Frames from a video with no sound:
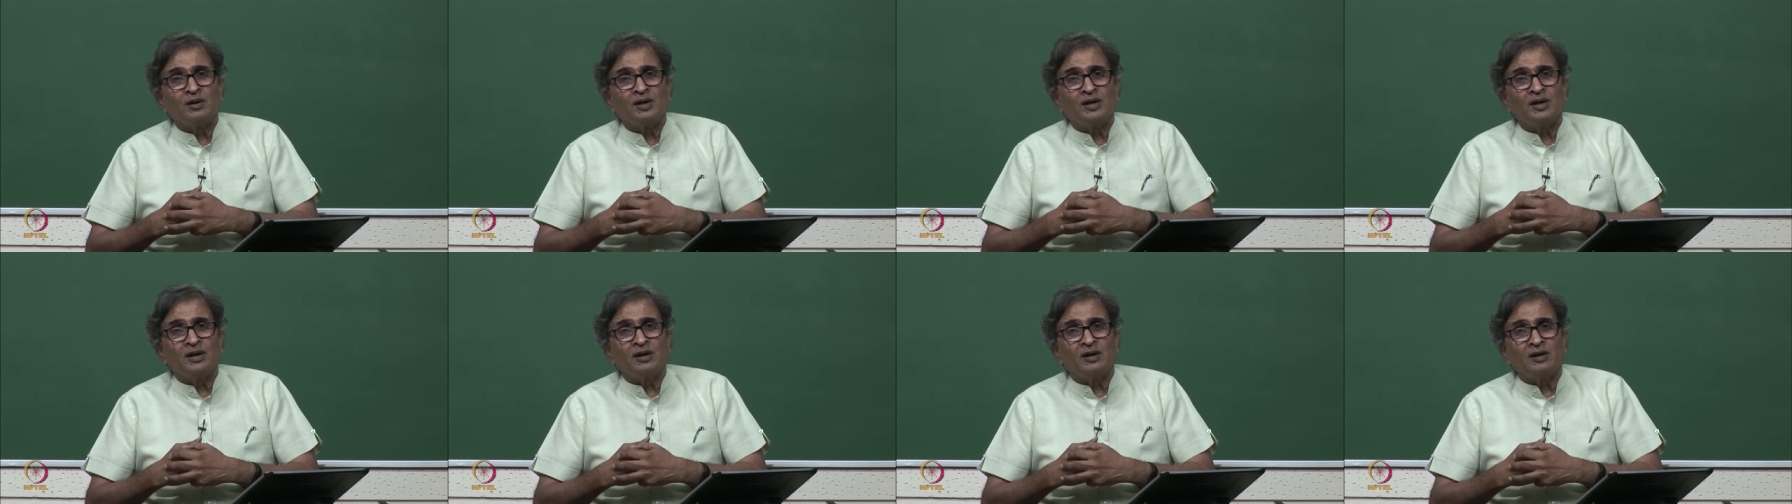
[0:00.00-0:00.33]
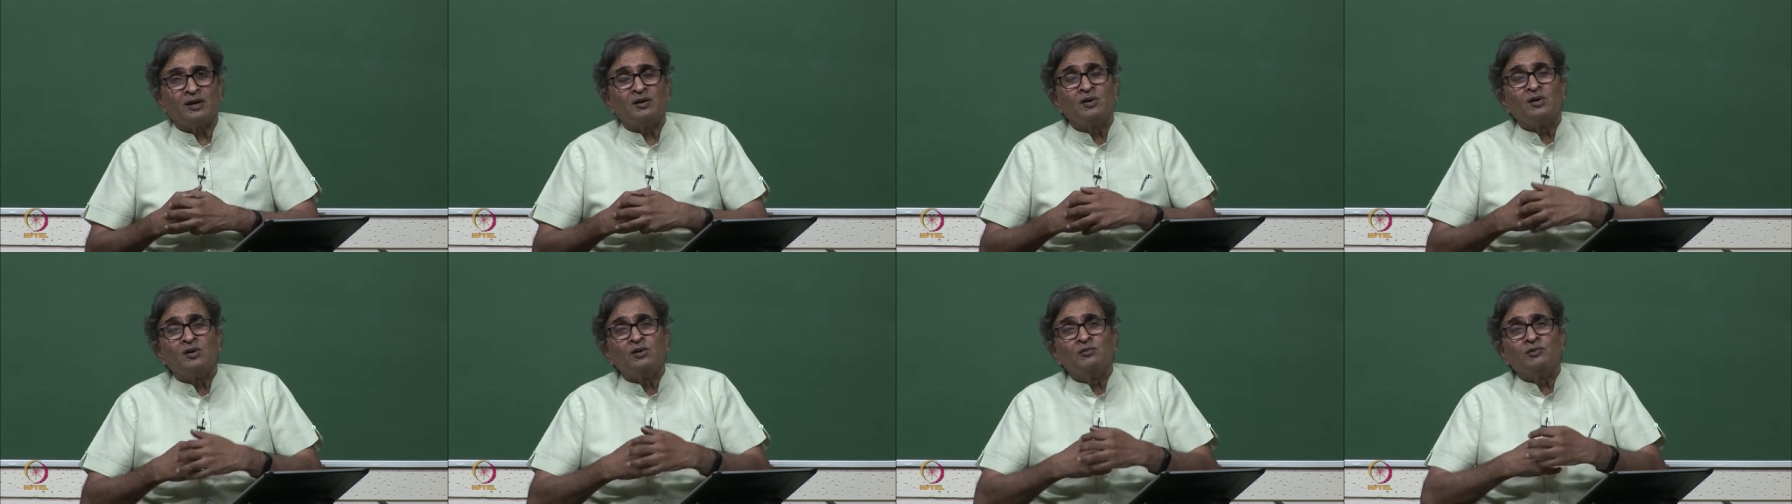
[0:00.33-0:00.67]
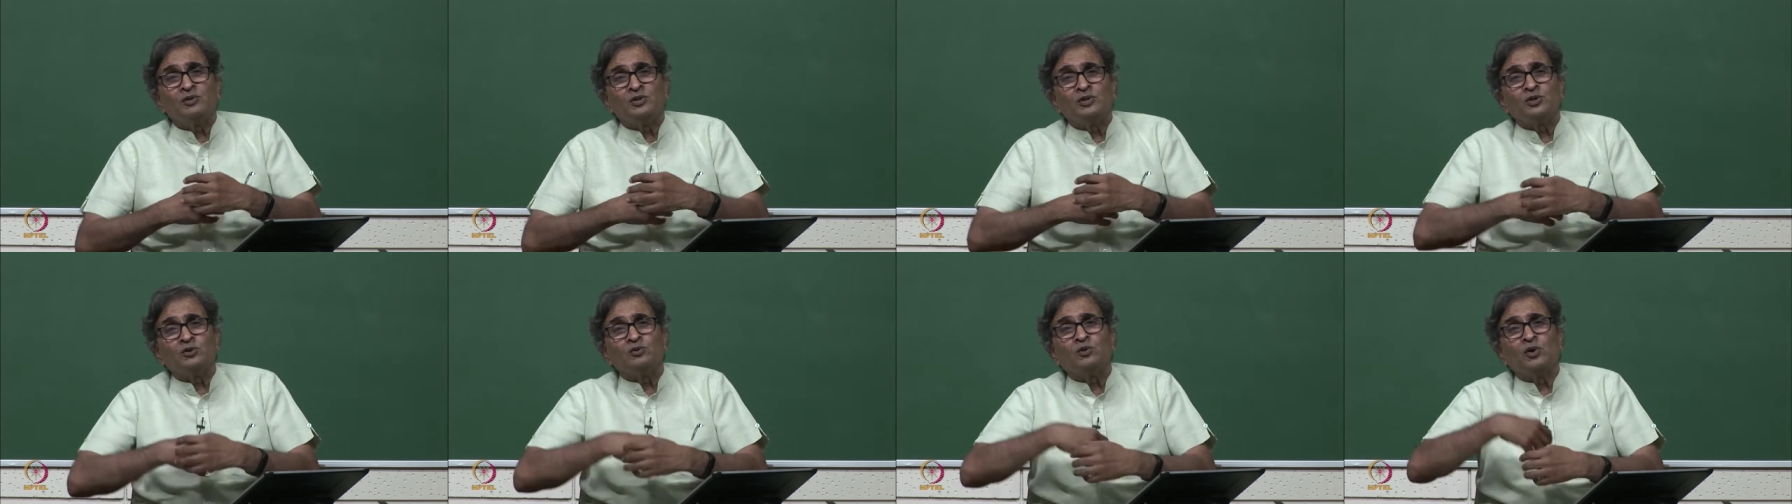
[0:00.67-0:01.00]
air
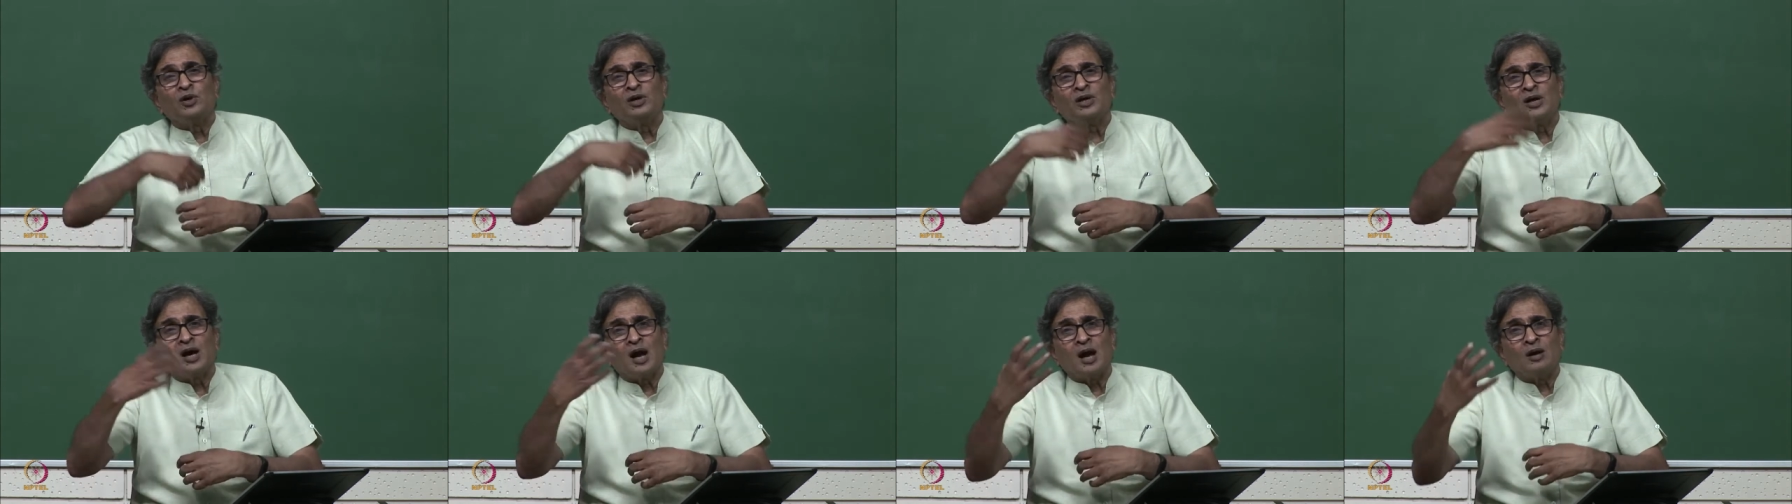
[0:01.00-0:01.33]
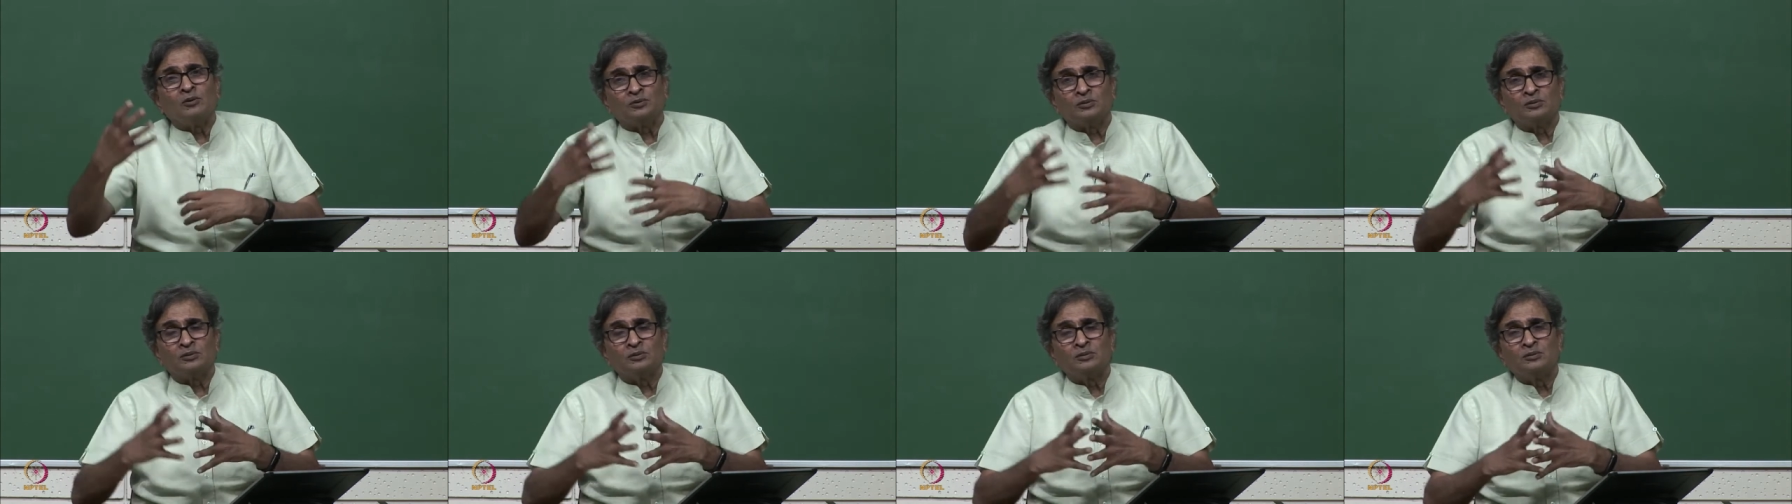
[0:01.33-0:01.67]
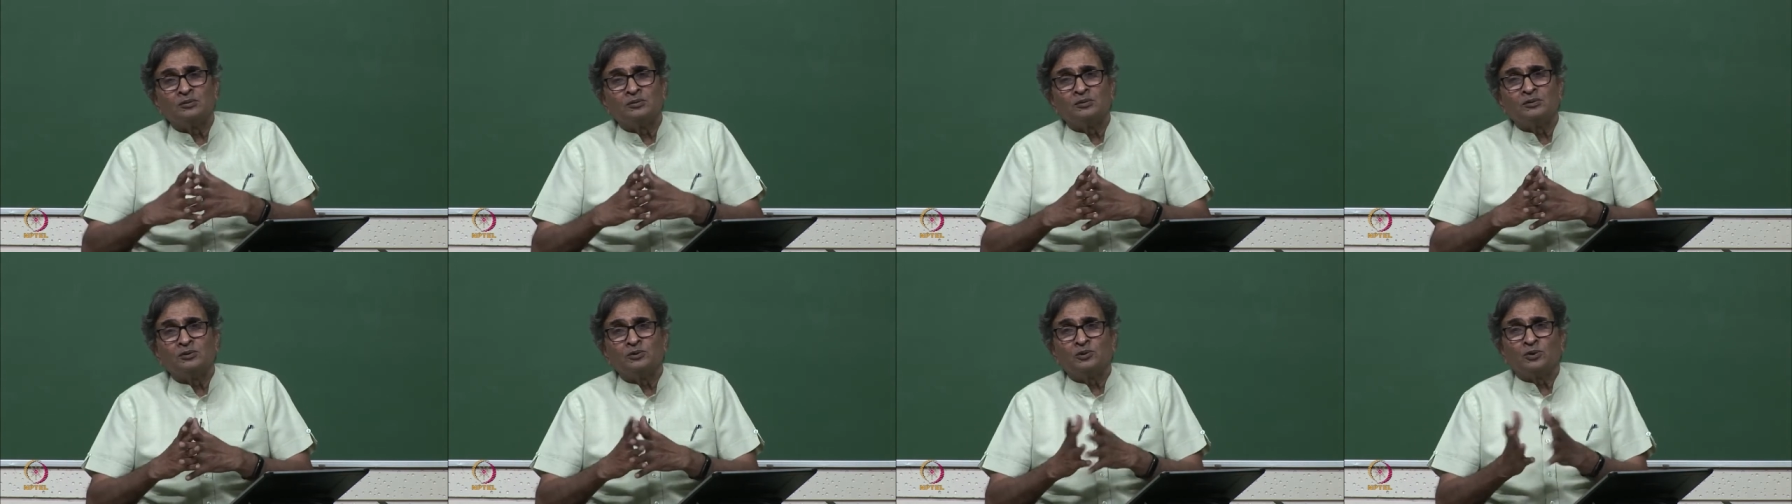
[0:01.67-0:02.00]
which is going out,
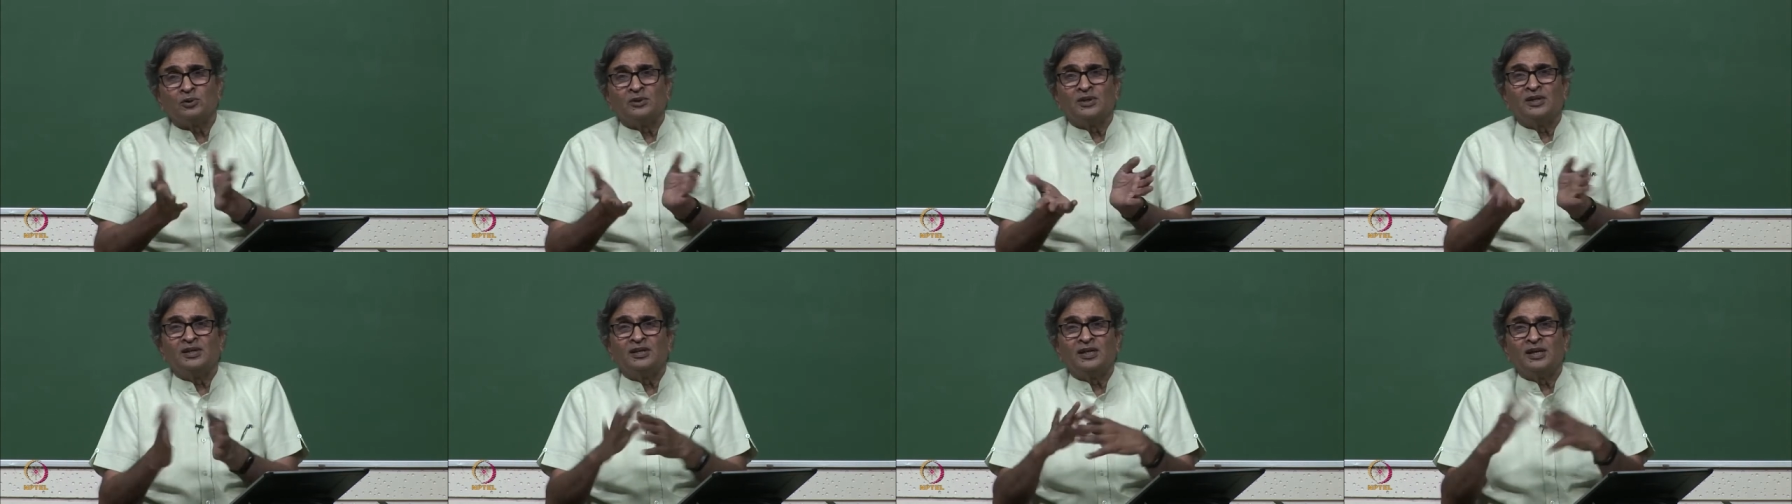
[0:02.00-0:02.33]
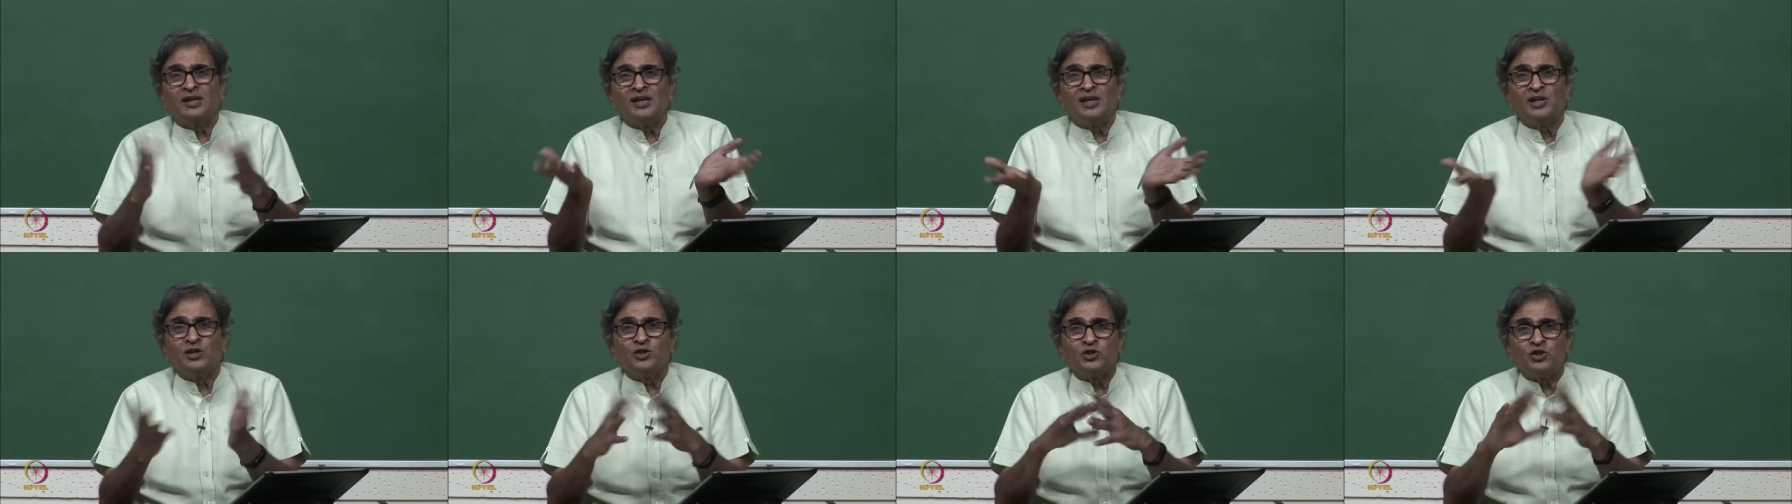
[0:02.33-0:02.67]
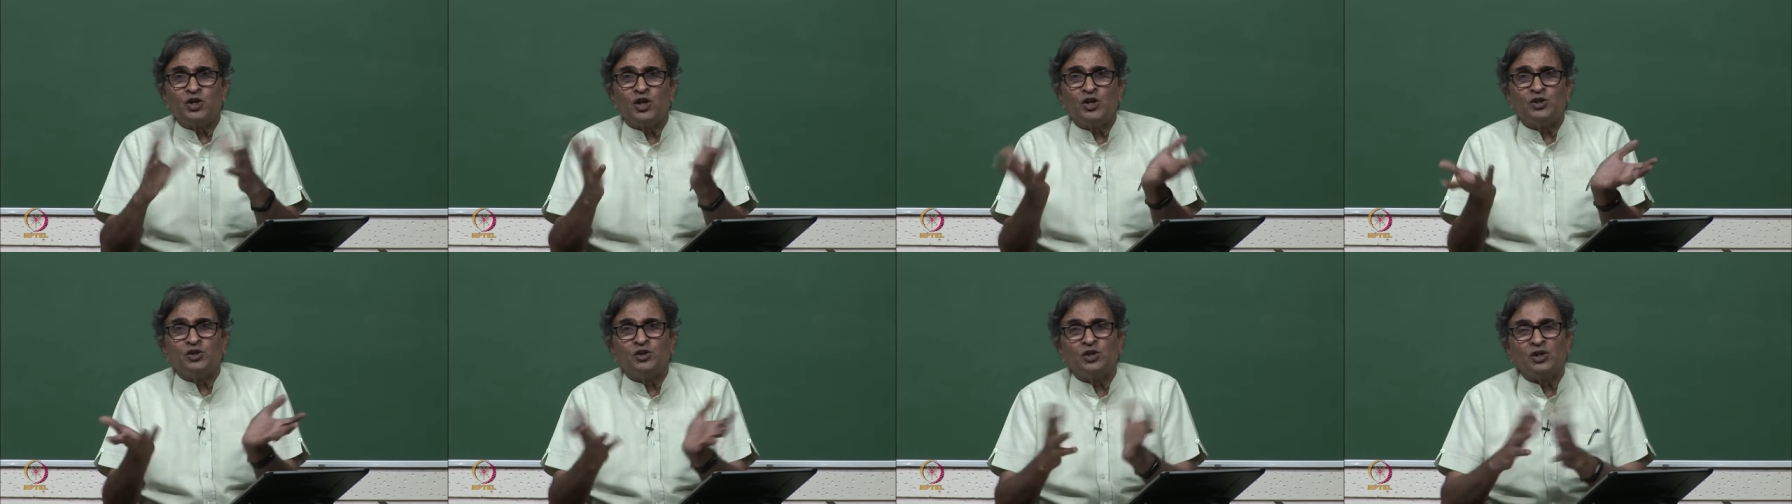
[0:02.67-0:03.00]
so that they can
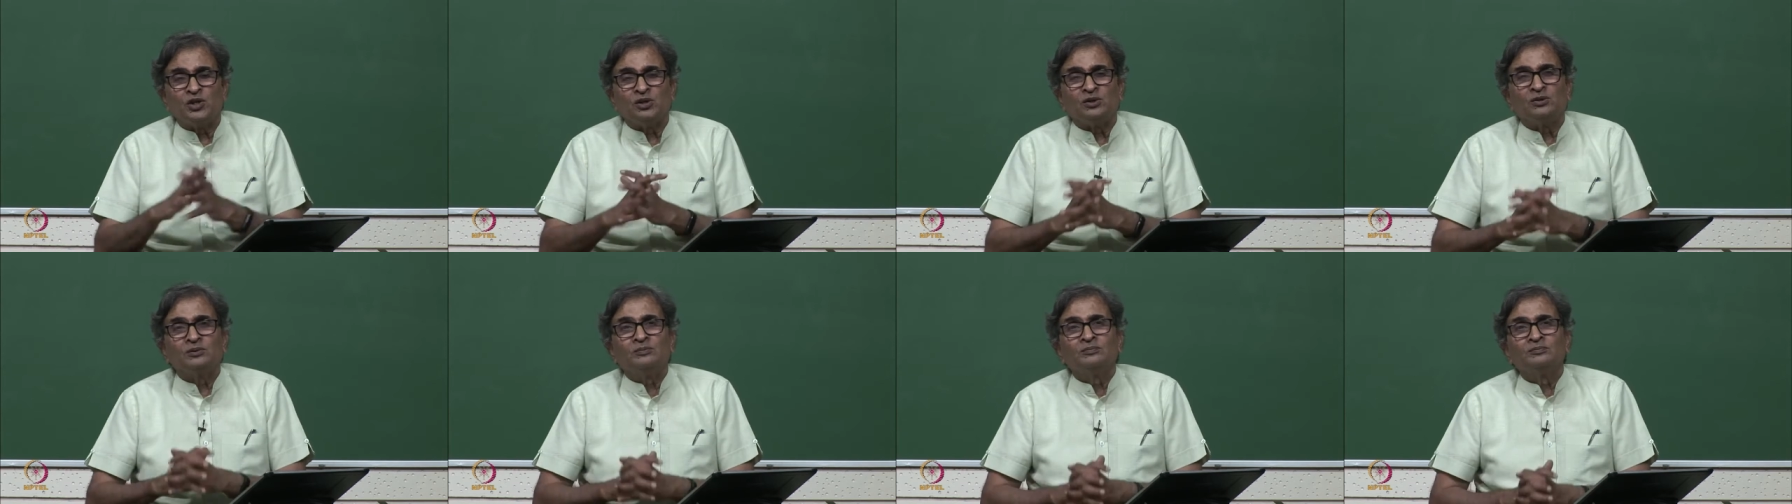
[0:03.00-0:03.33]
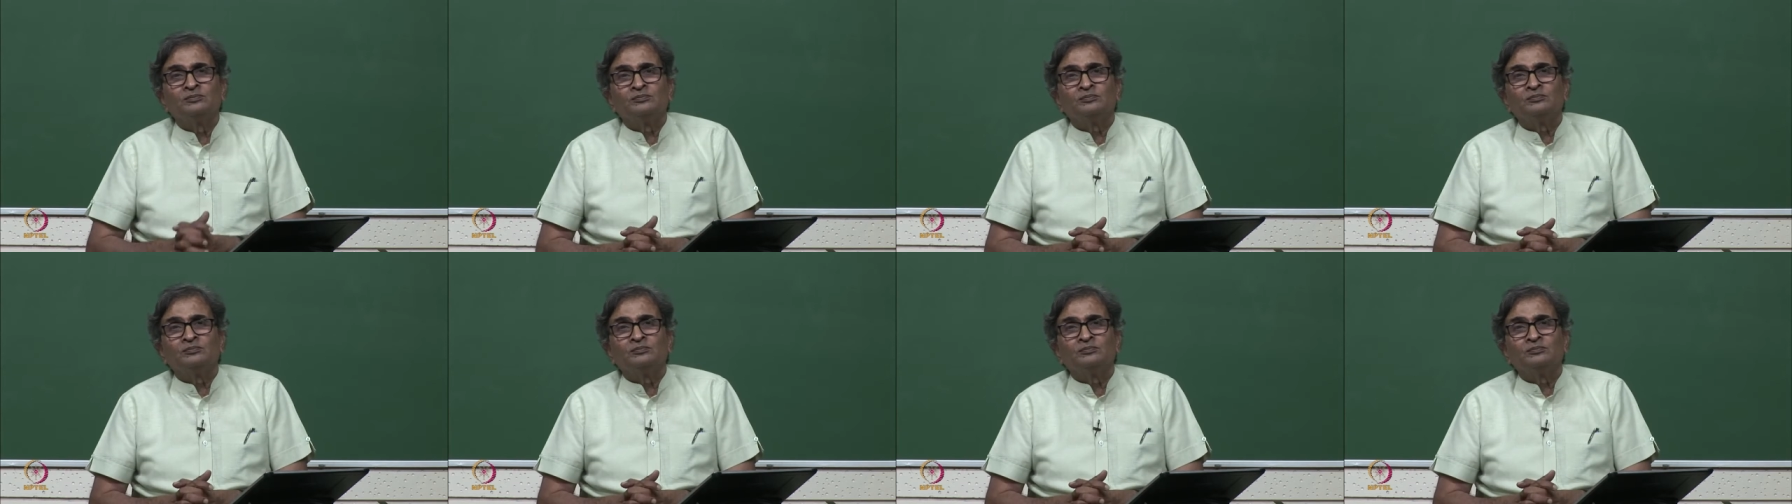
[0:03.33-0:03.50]
exchange heat.